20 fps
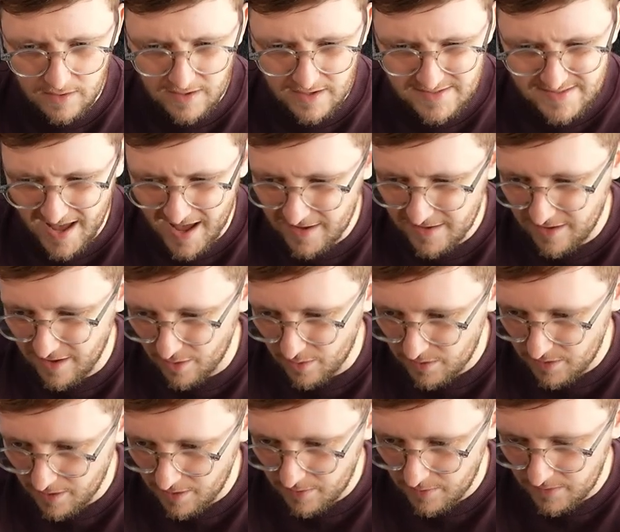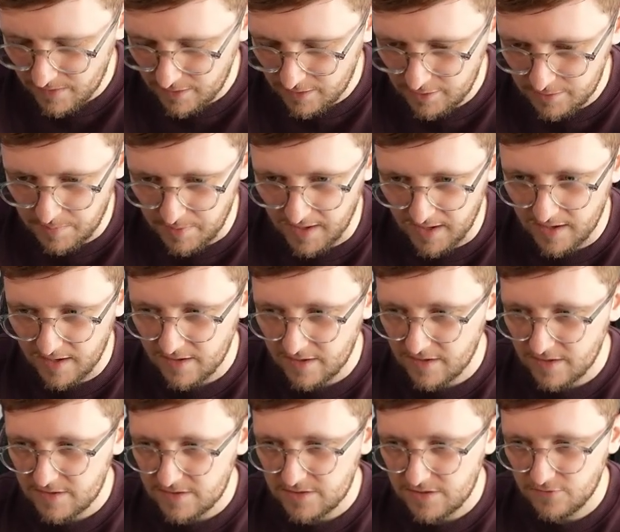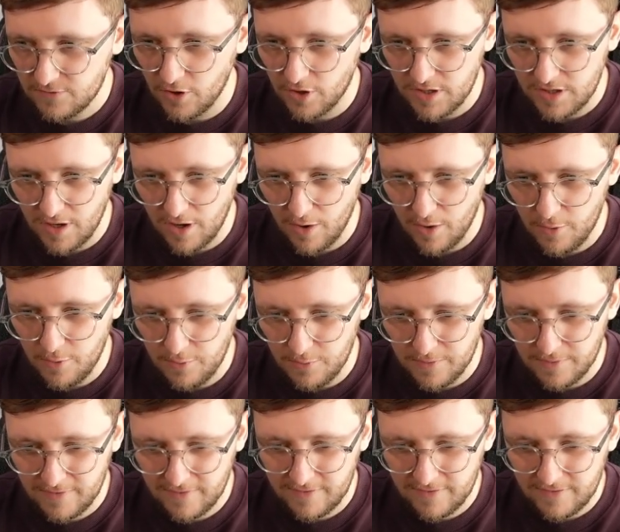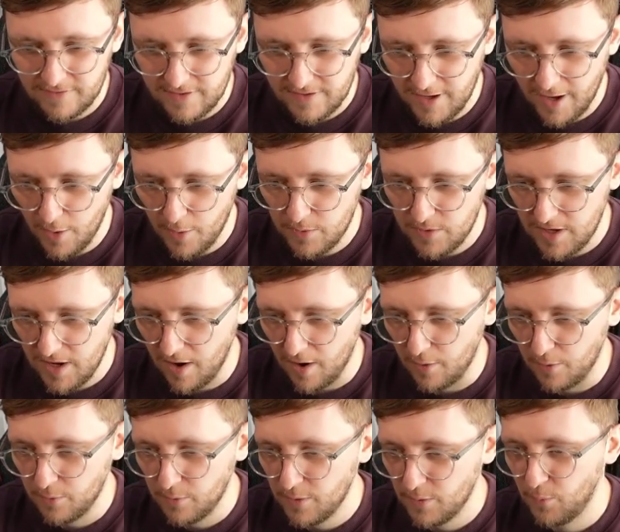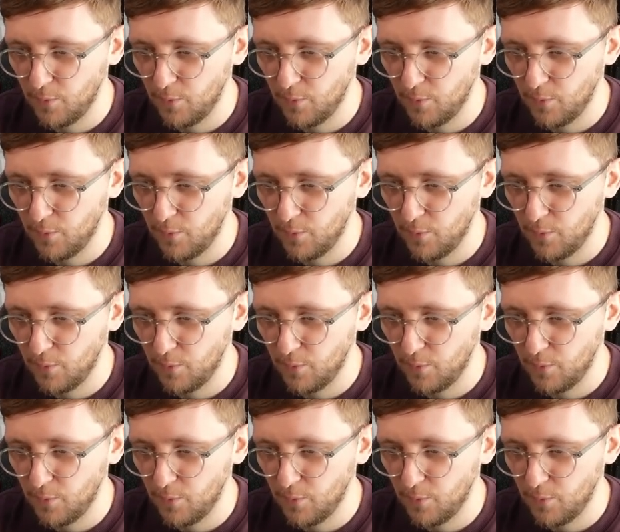Is that a yo-yo? It could be. So you've got yo, yo, yo.